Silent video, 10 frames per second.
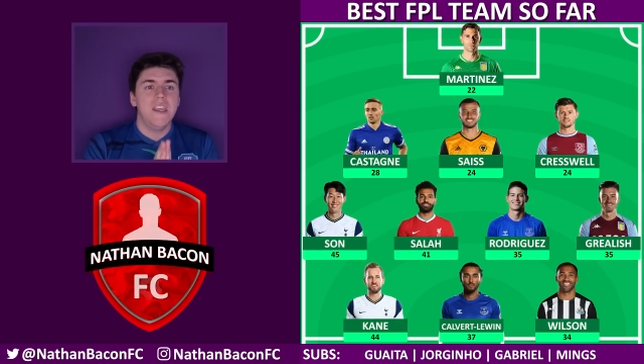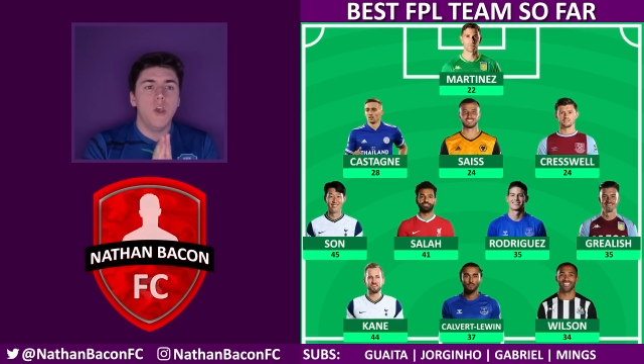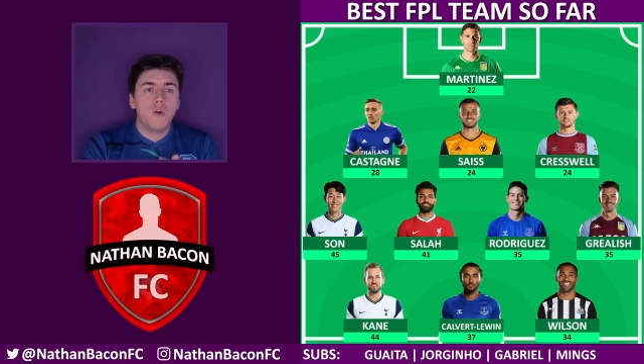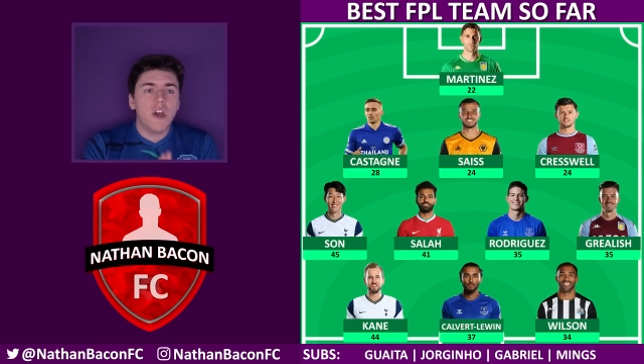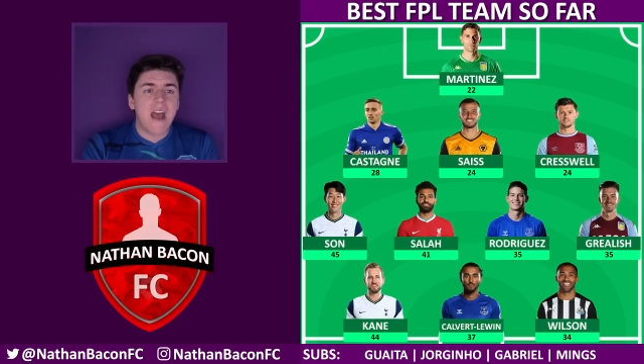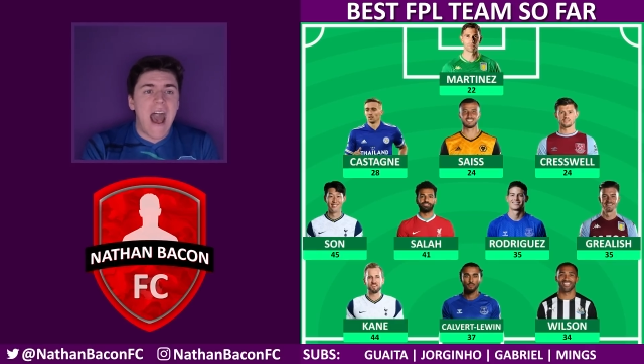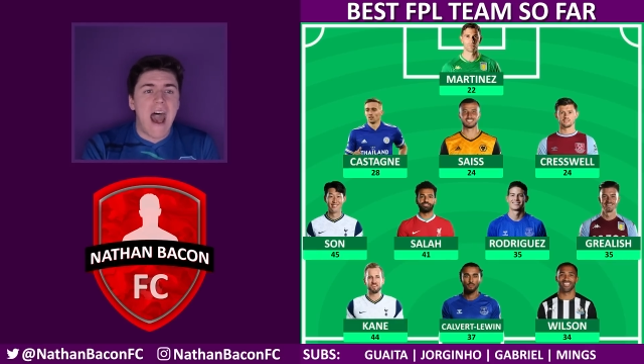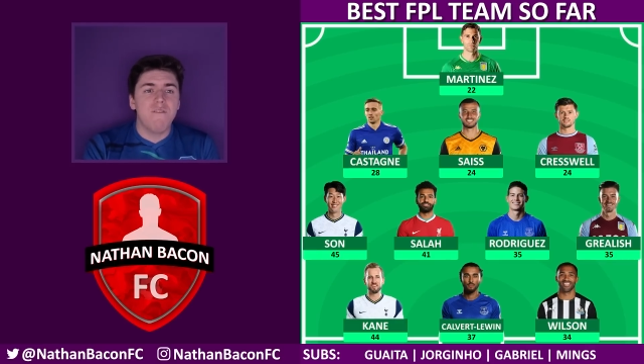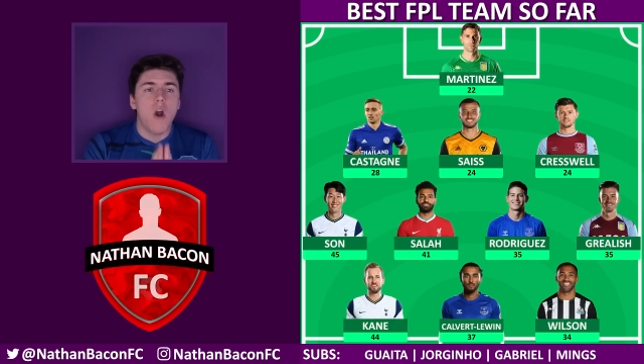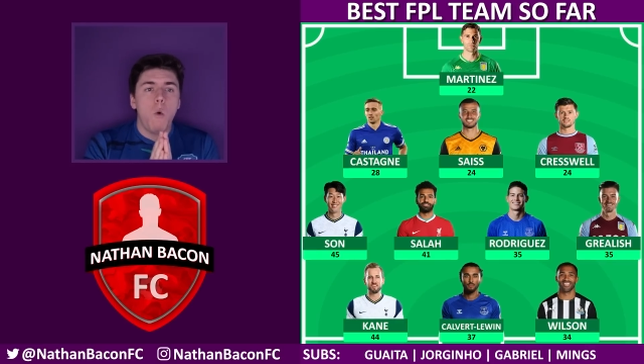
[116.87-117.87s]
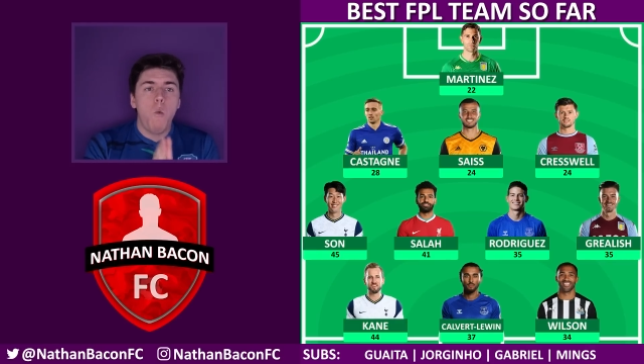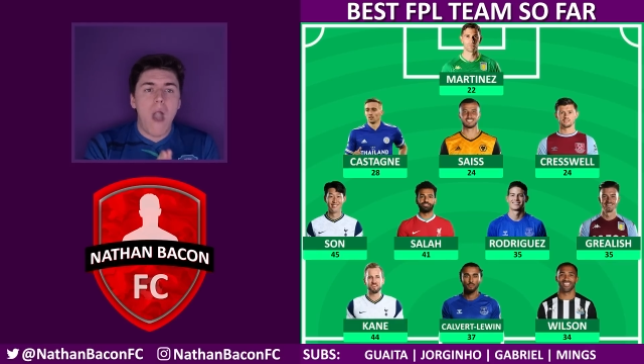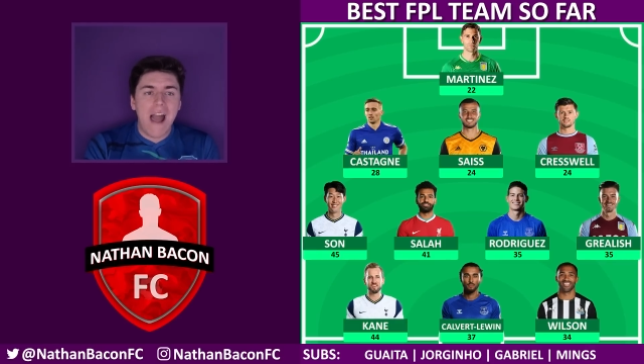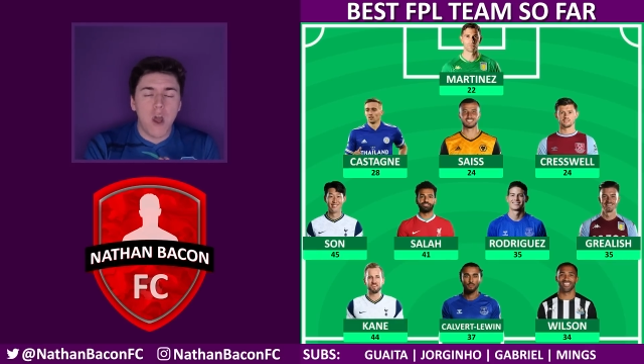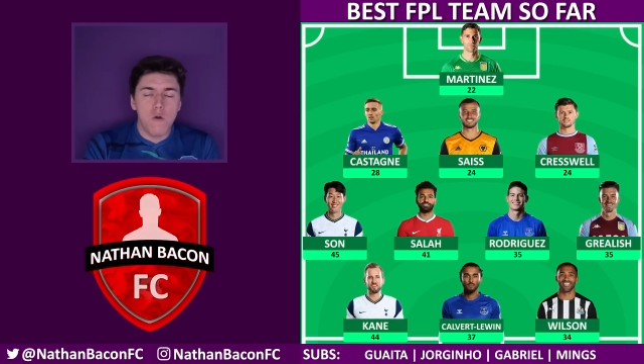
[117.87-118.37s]
you could have
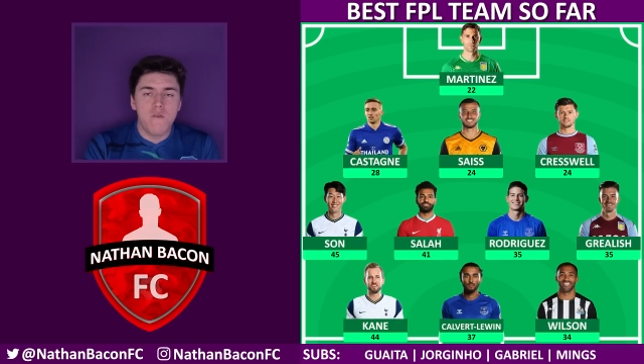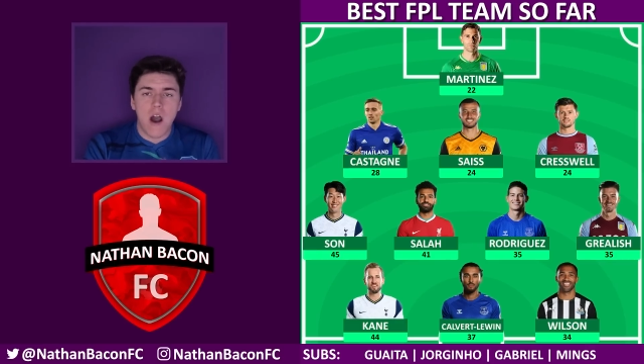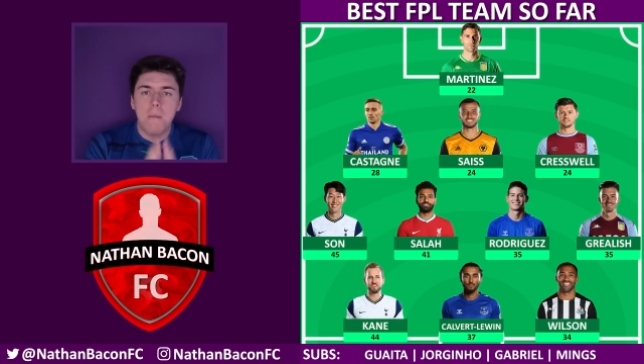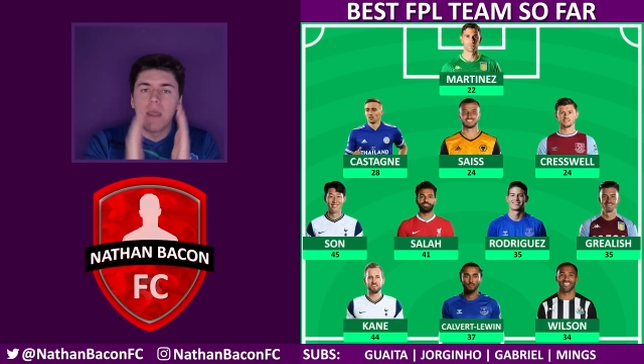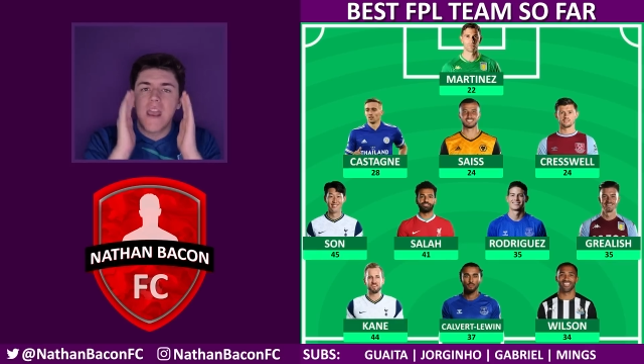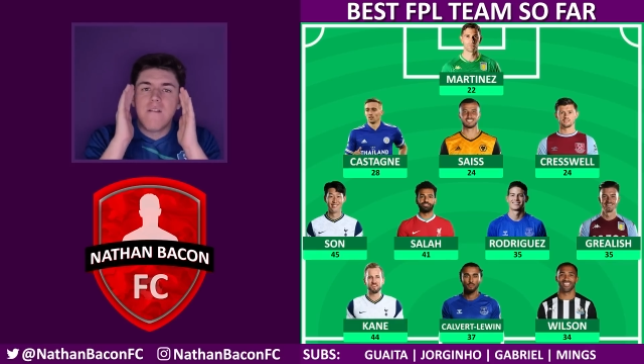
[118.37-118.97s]
well over